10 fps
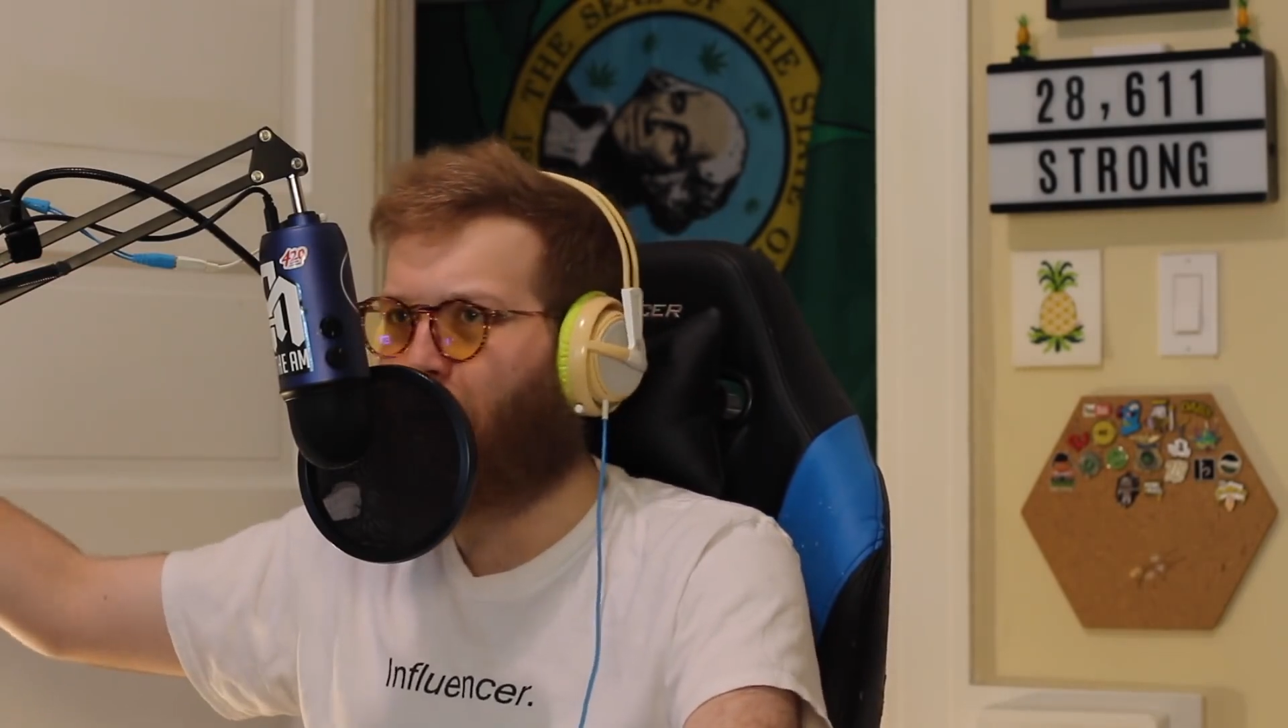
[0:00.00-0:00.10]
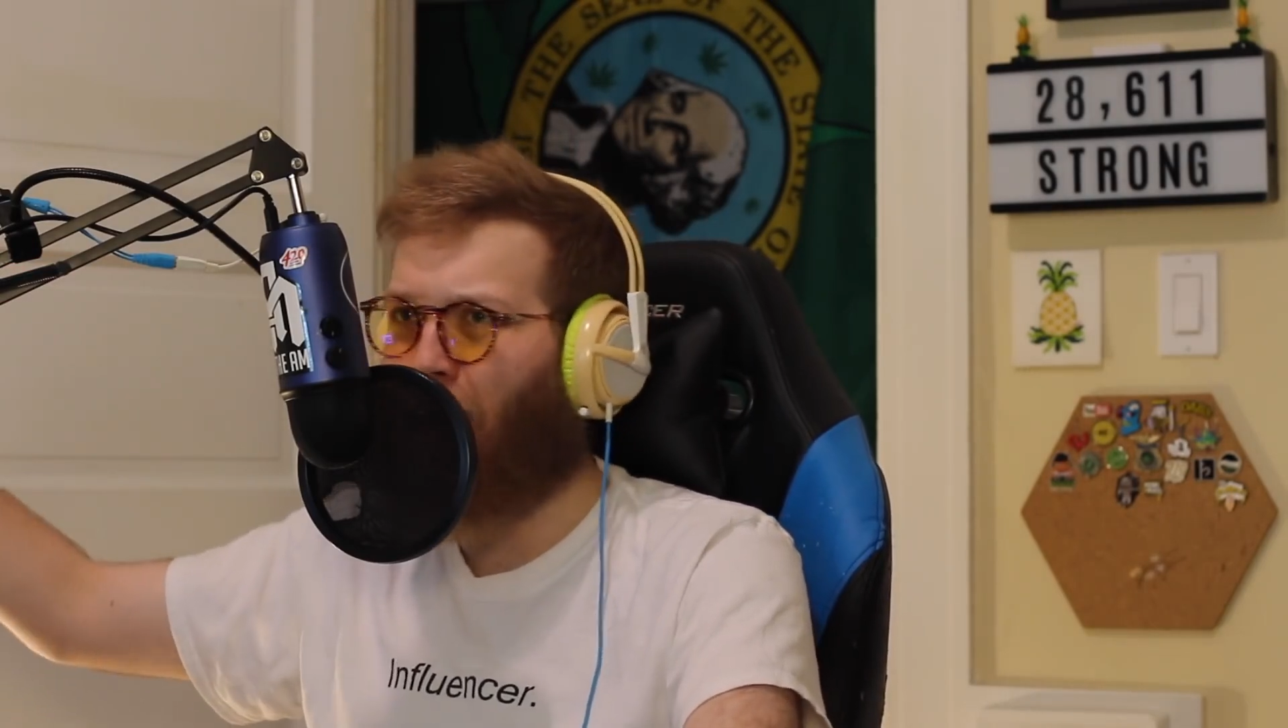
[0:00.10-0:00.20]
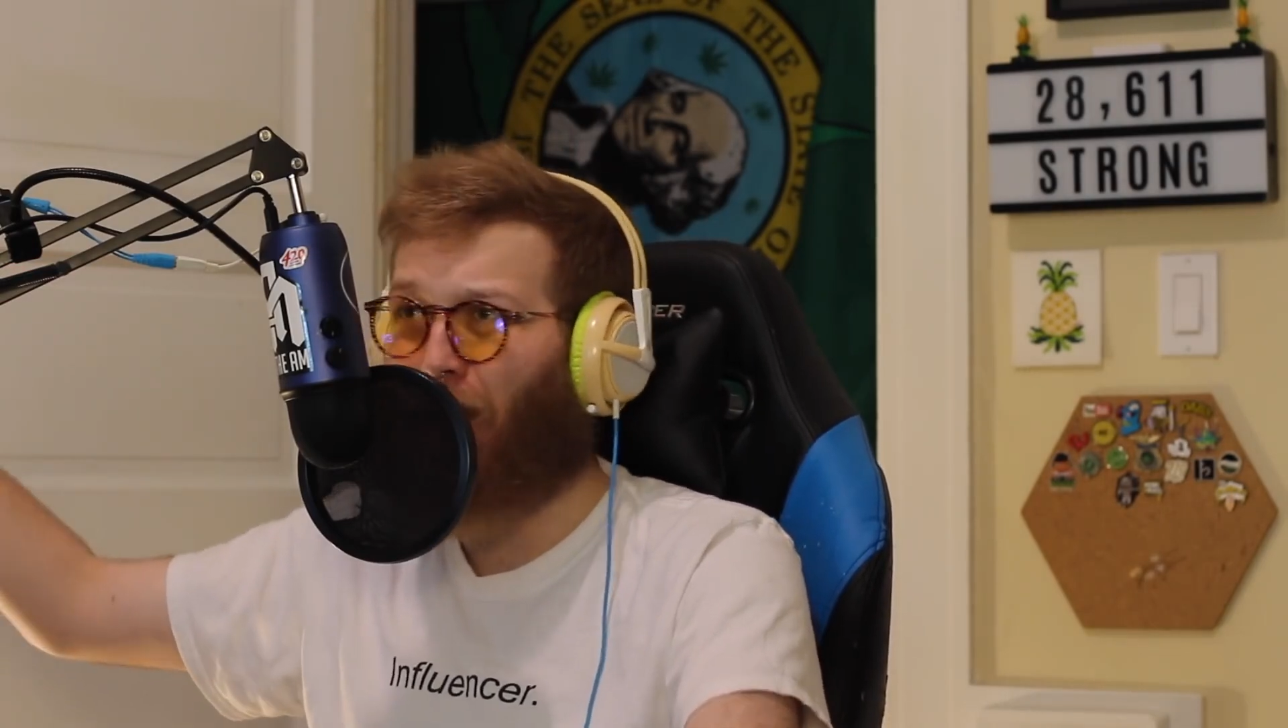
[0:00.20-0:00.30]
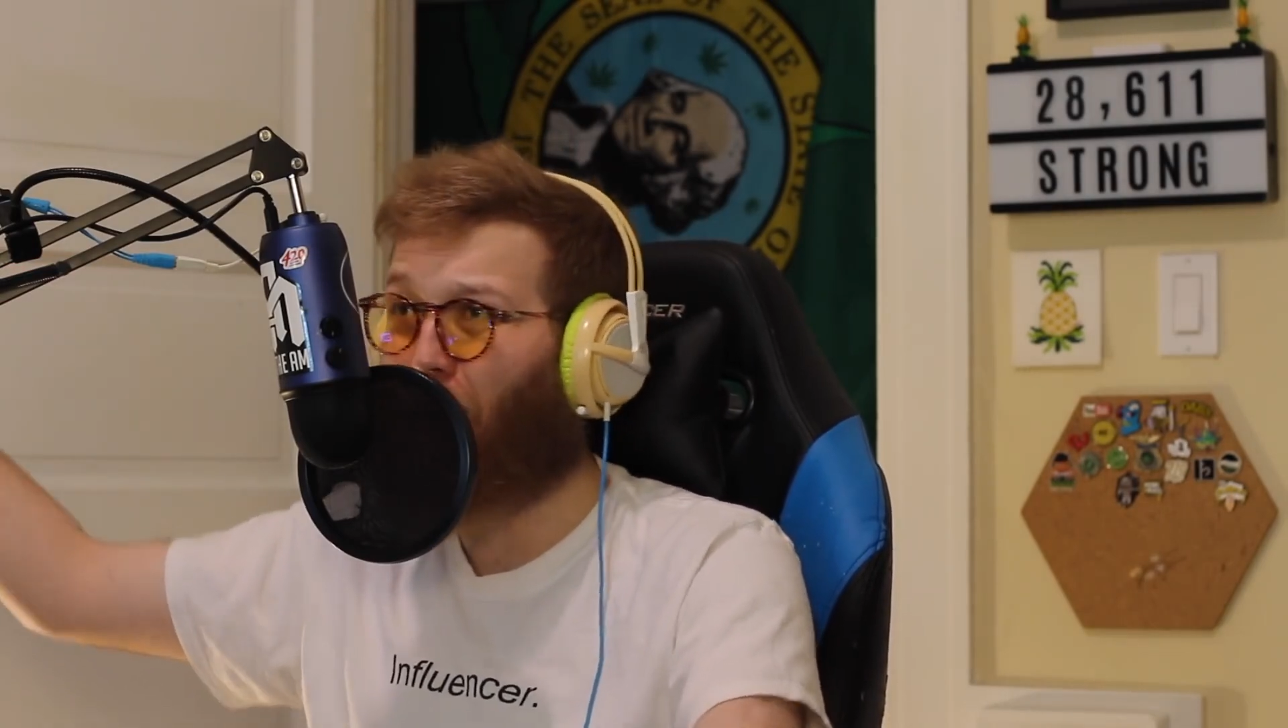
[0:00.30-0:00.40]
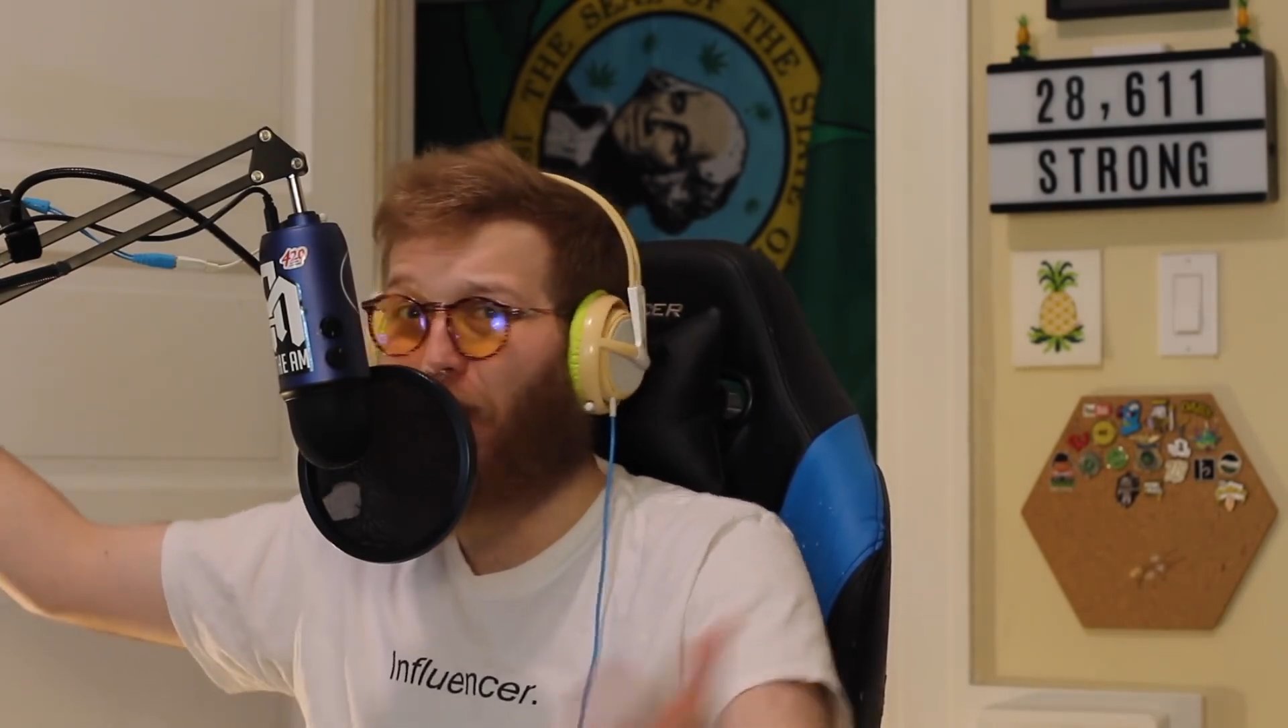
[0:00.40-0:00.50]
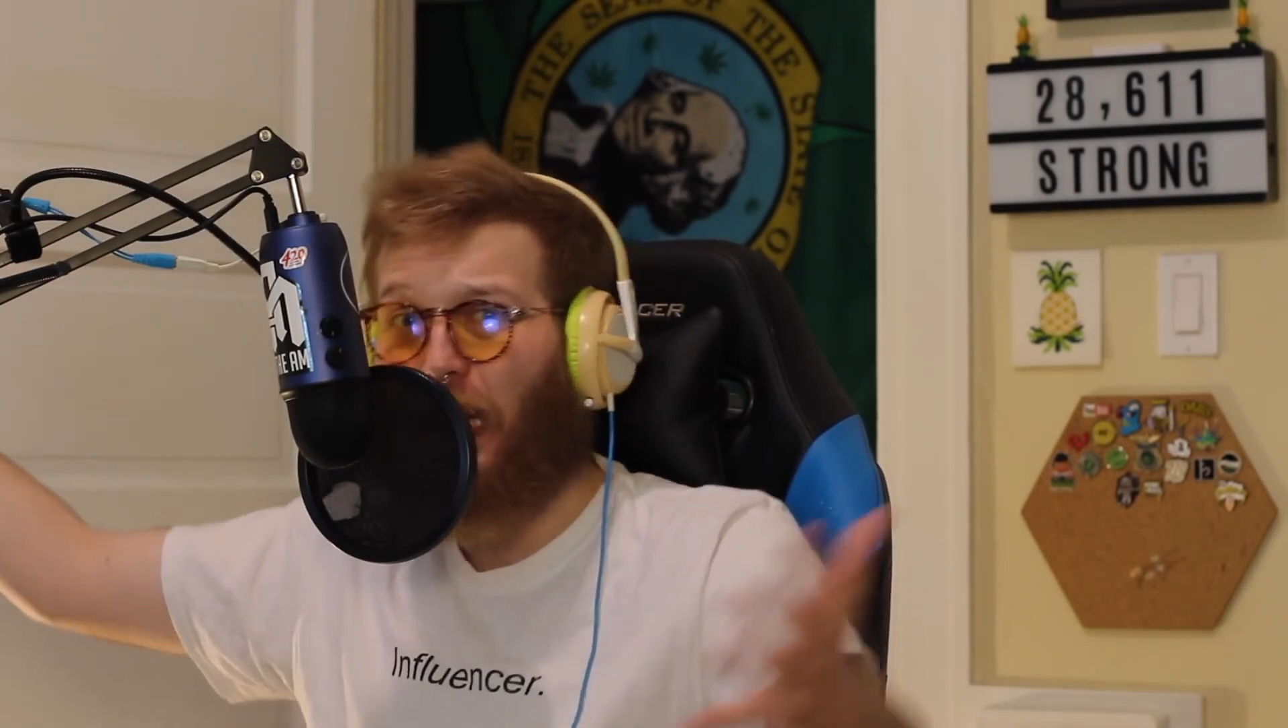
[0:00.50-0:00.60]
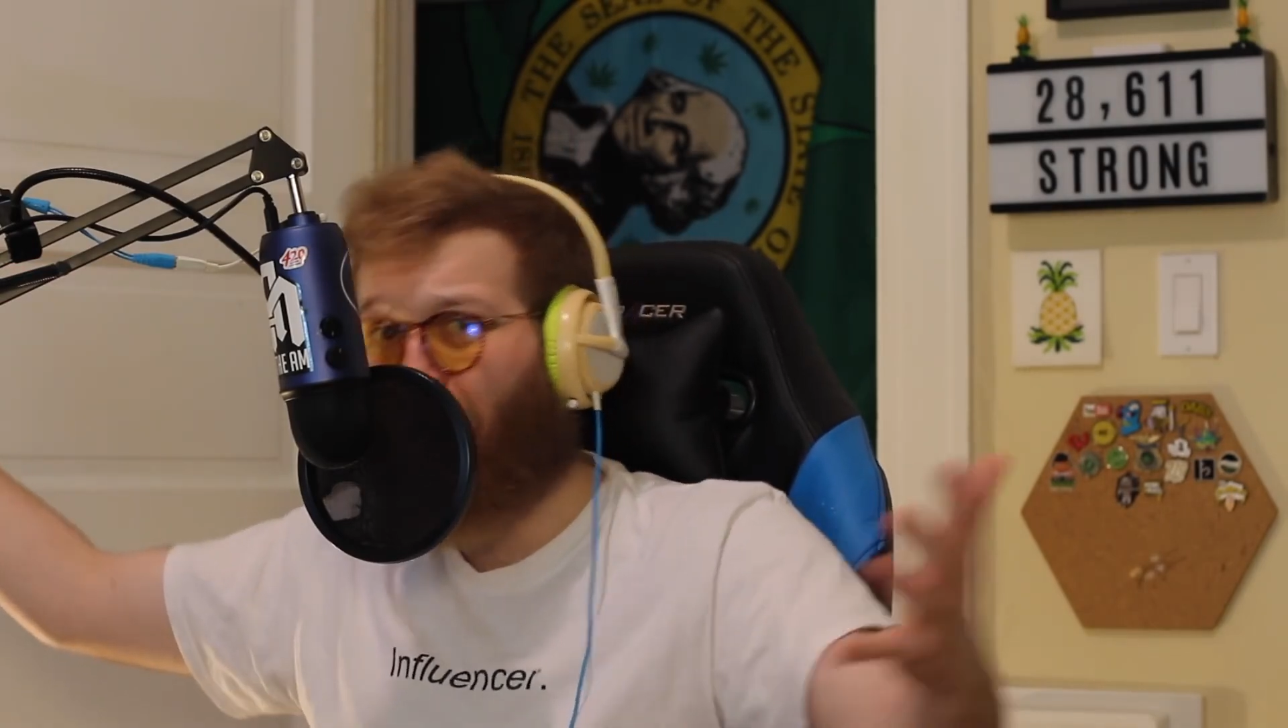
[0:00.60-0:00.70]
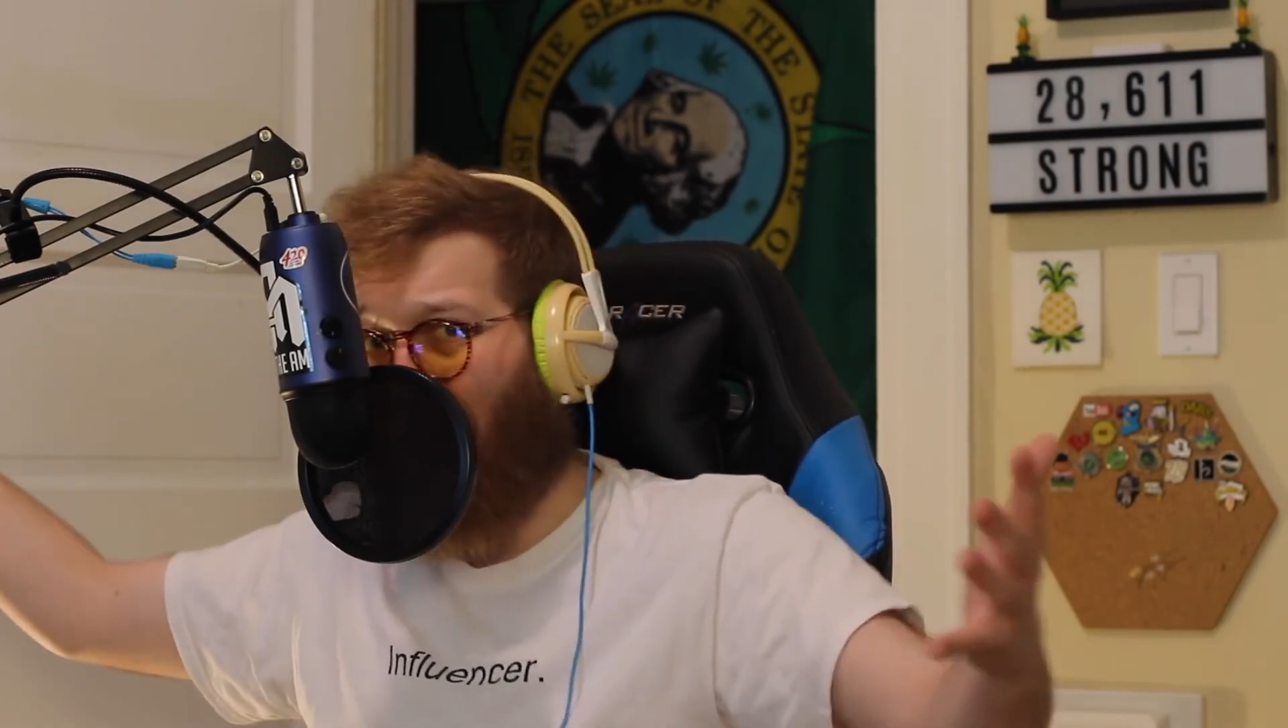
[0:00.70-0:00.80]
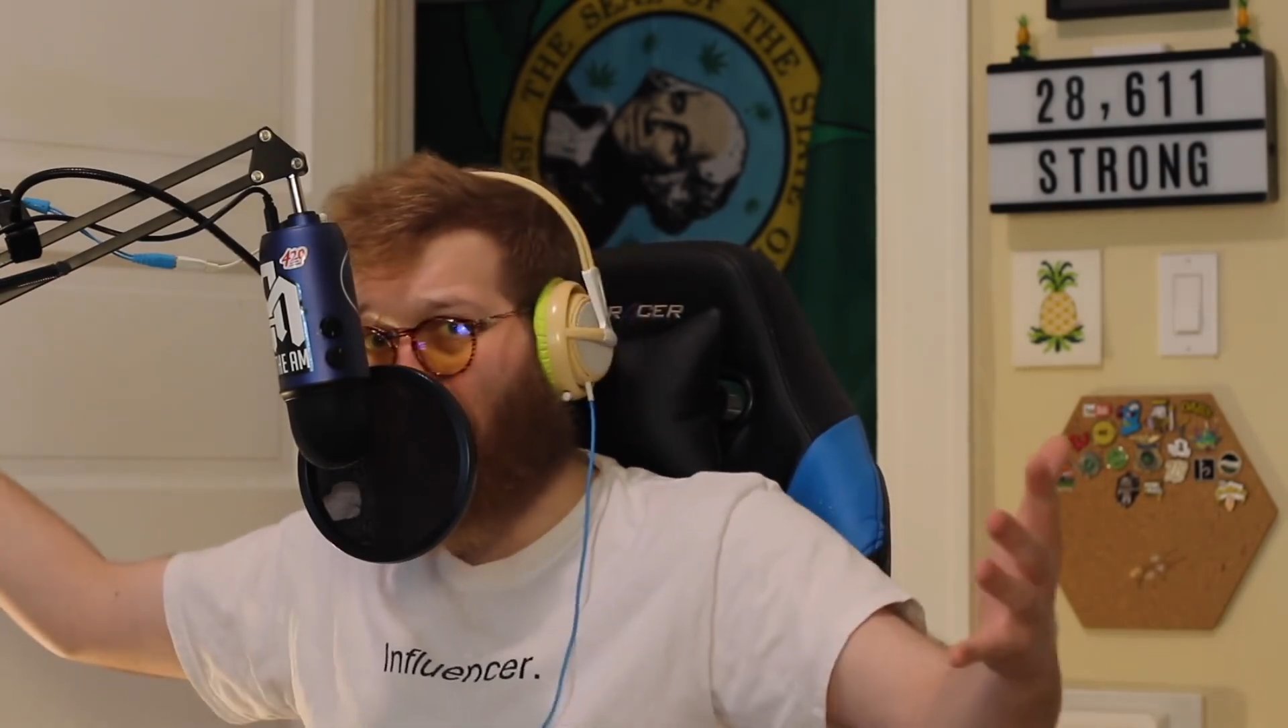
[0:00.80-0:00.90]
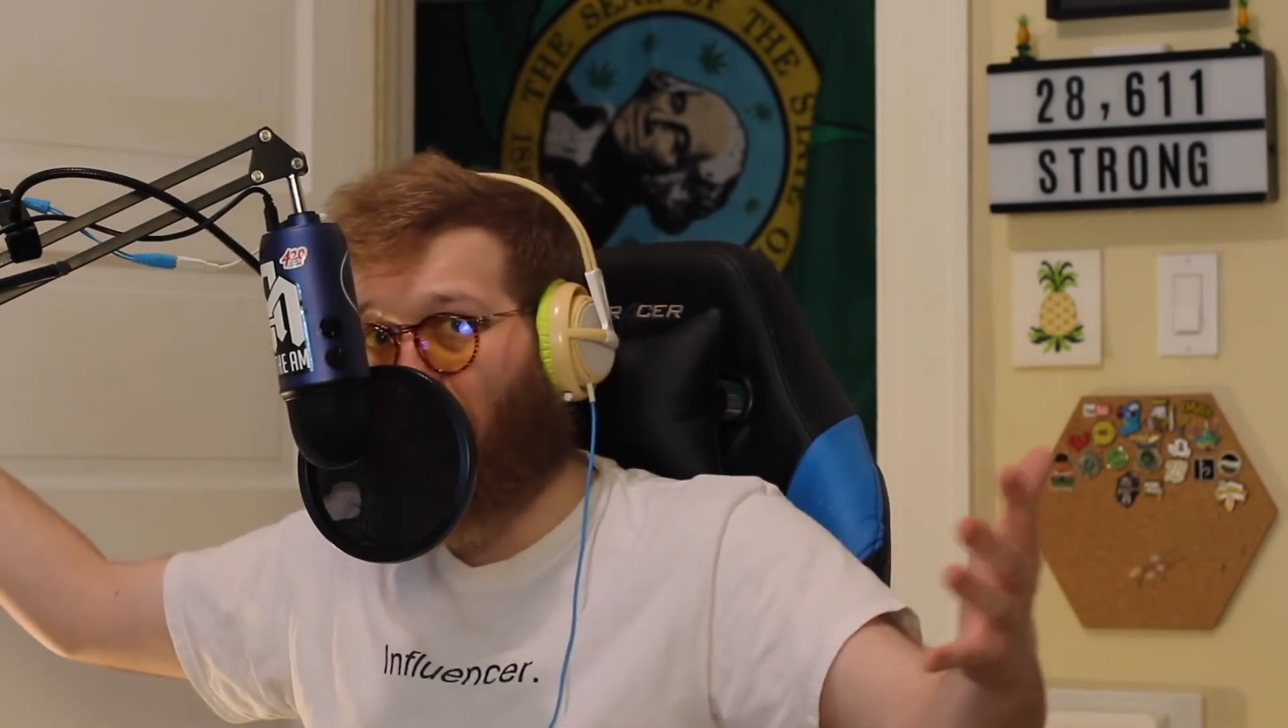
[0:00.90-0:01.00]
even video
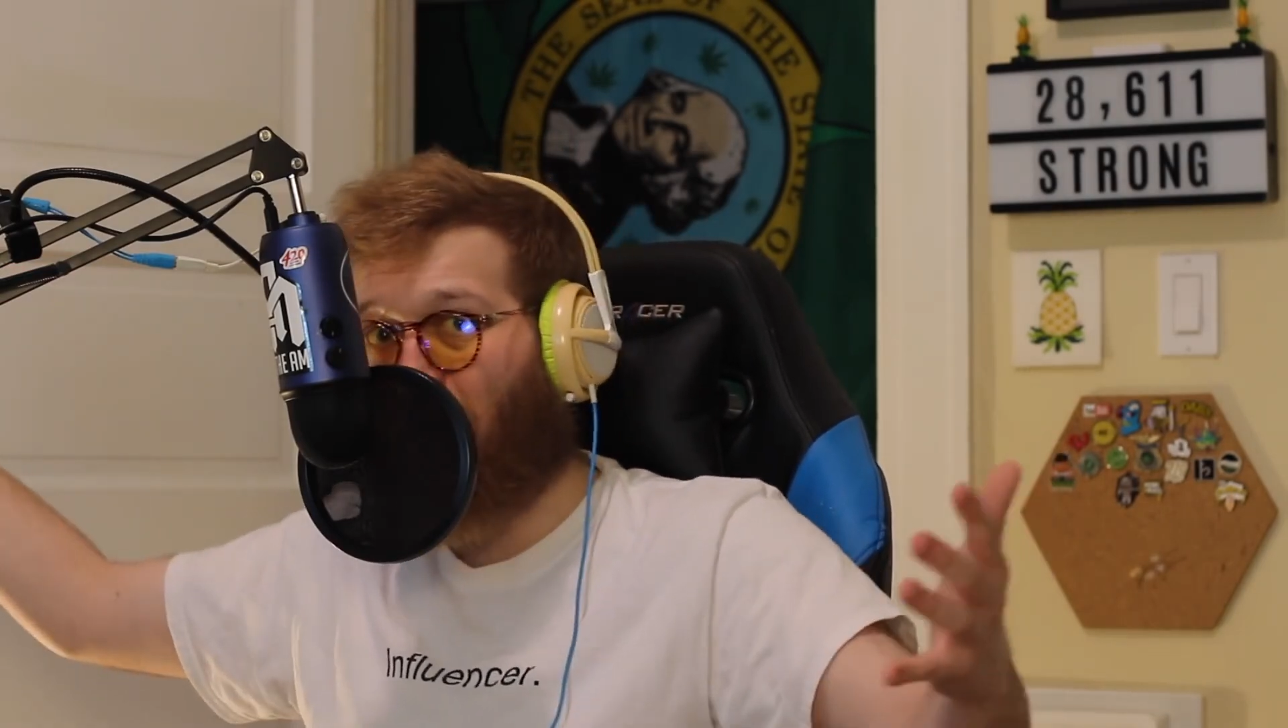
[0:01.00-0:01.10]
games